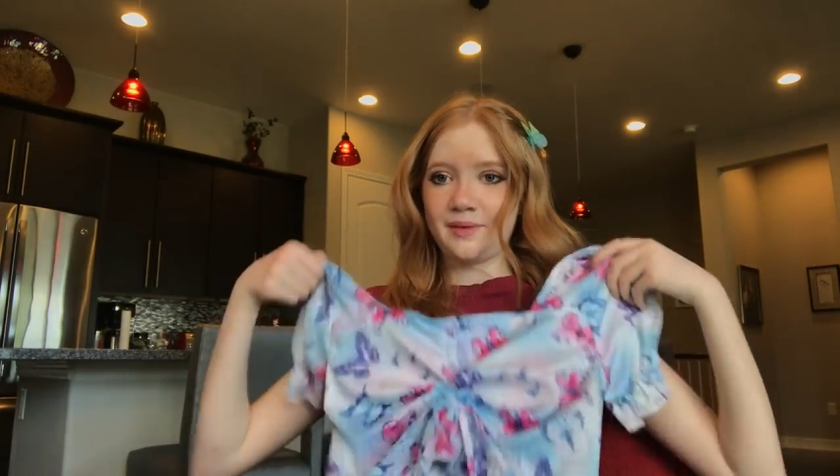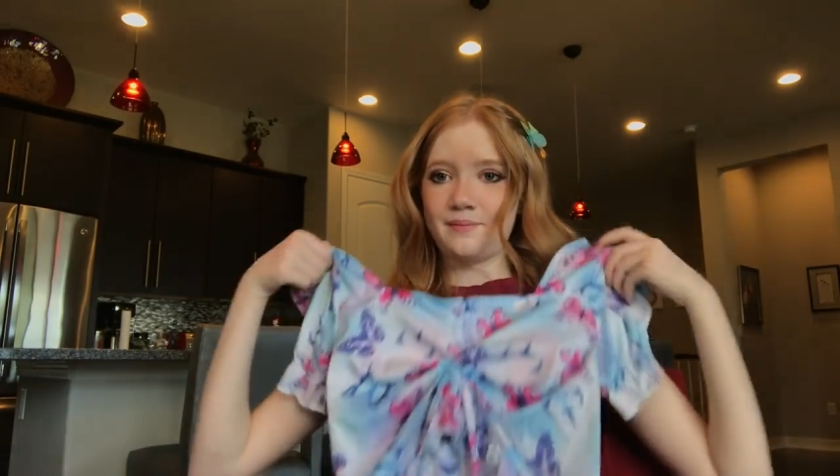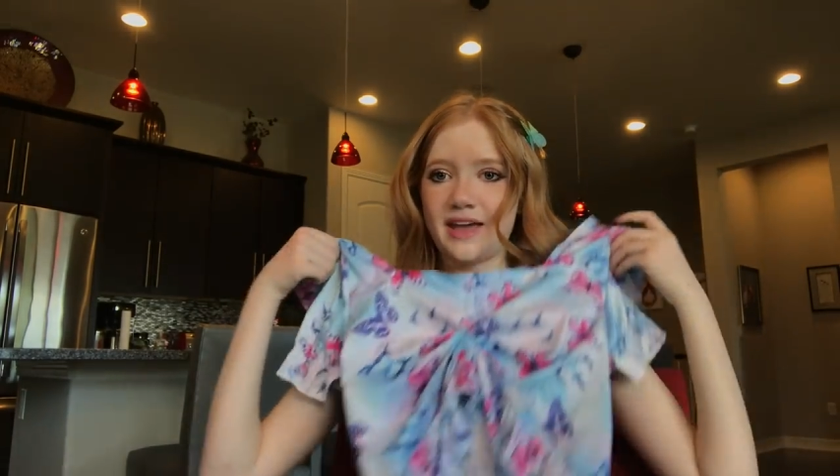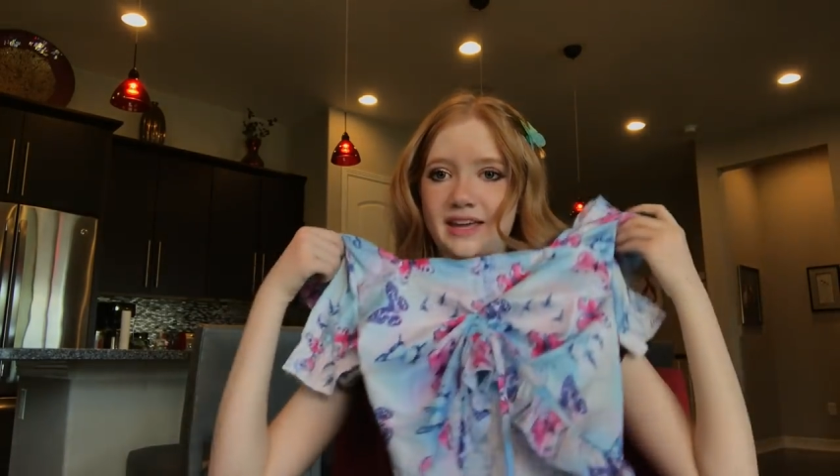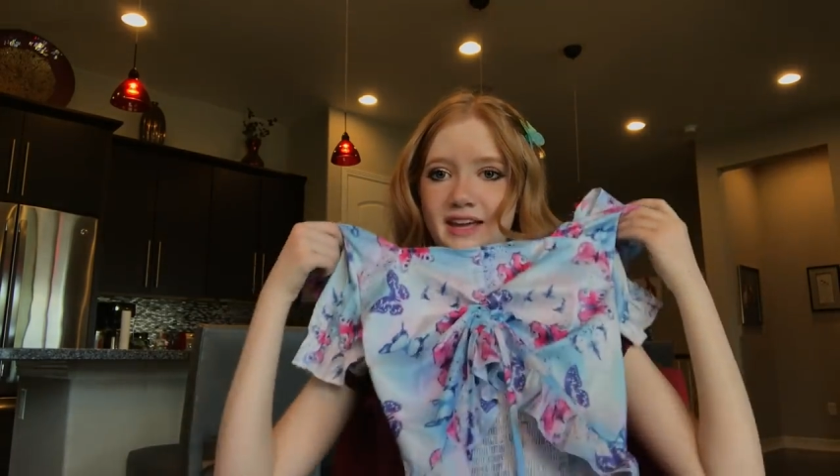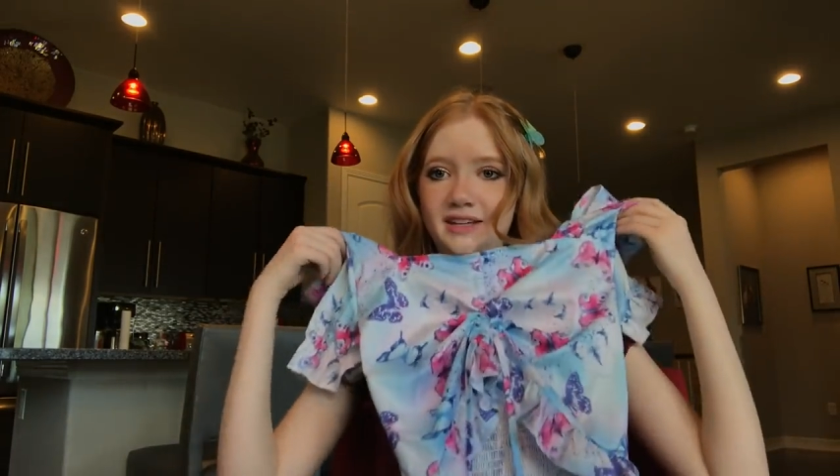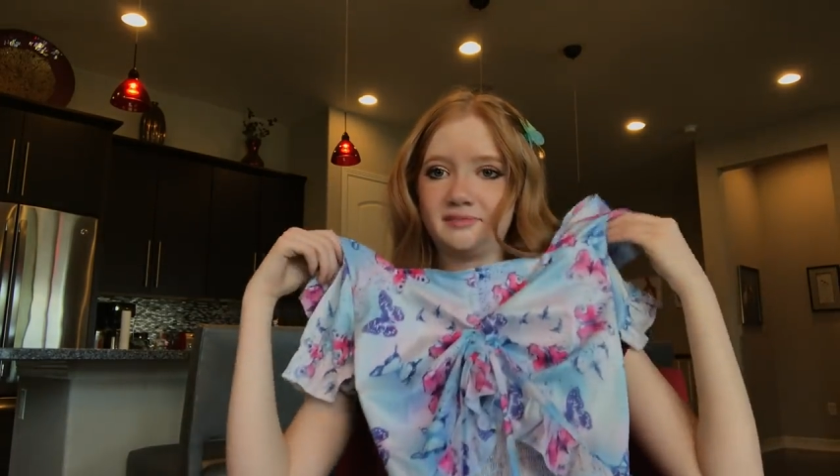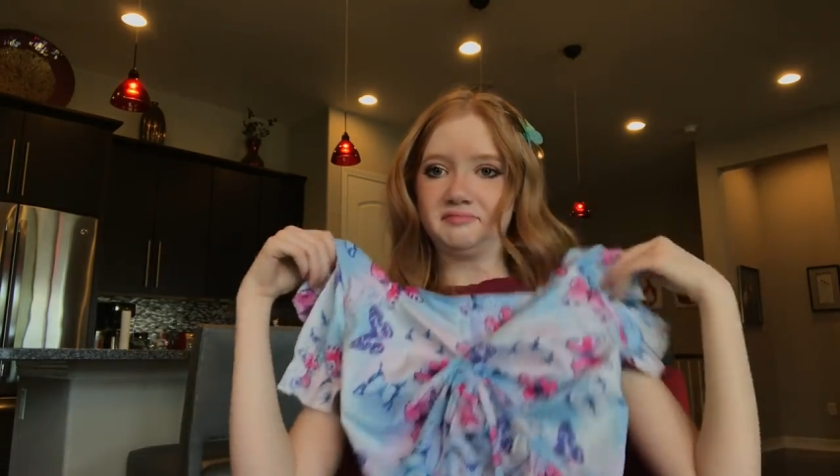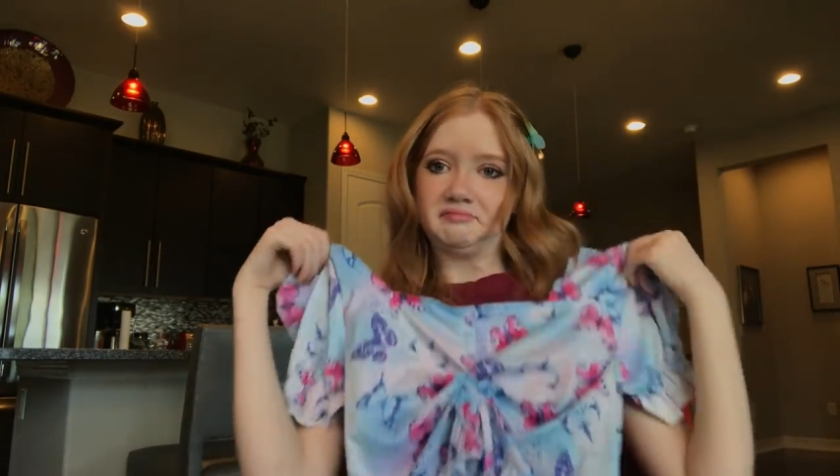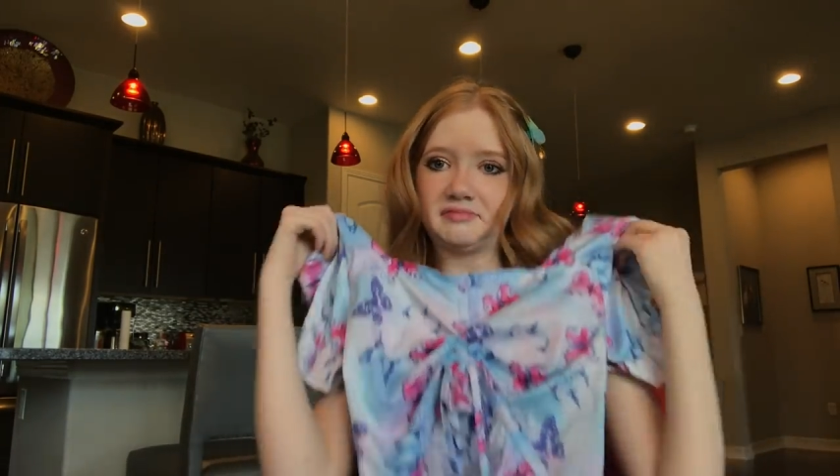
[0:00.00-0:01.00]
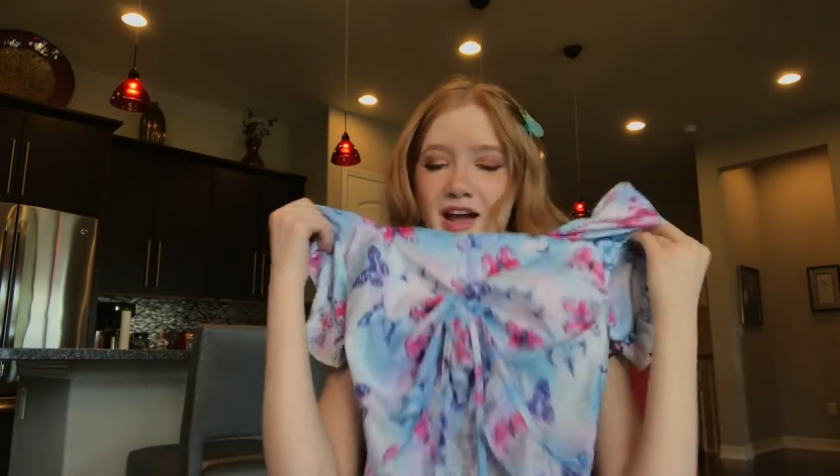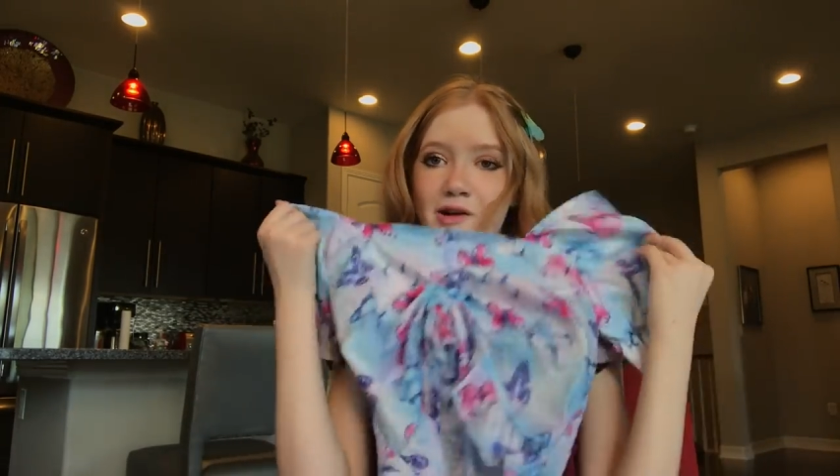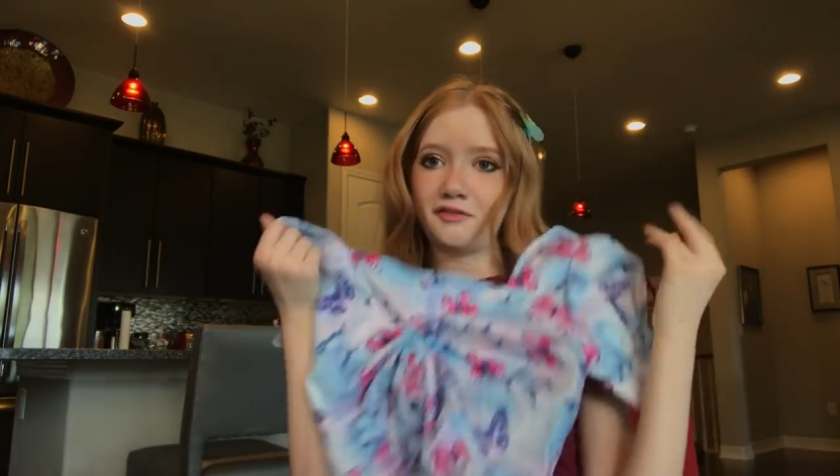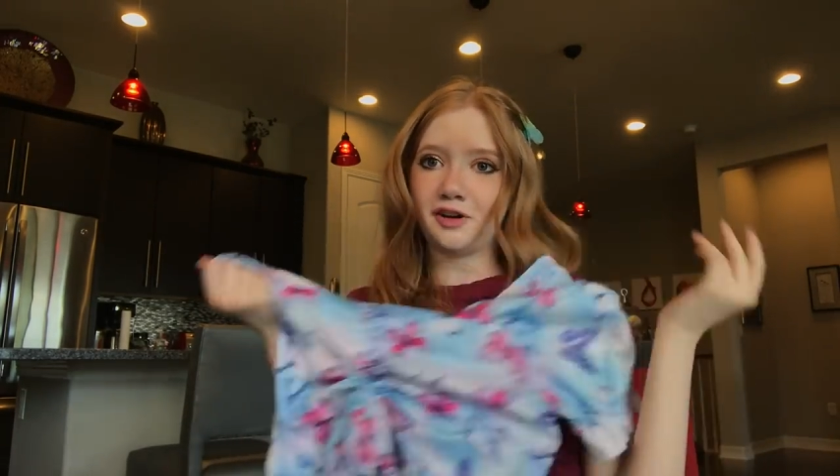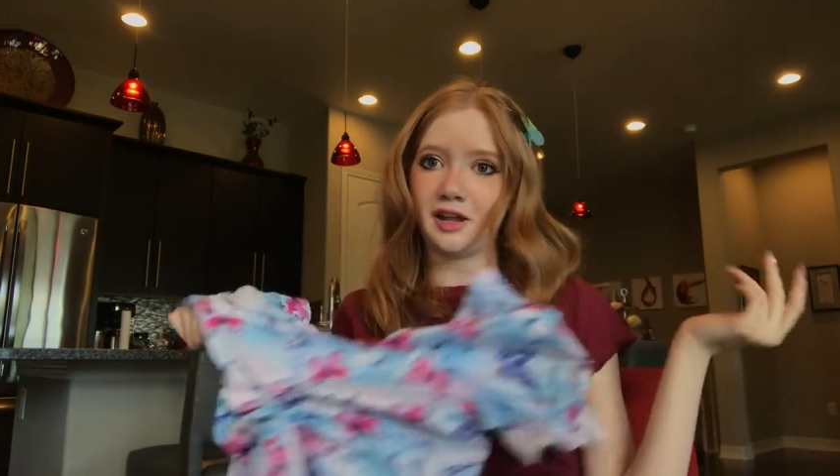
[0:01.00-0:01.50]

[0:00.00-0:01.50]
make it however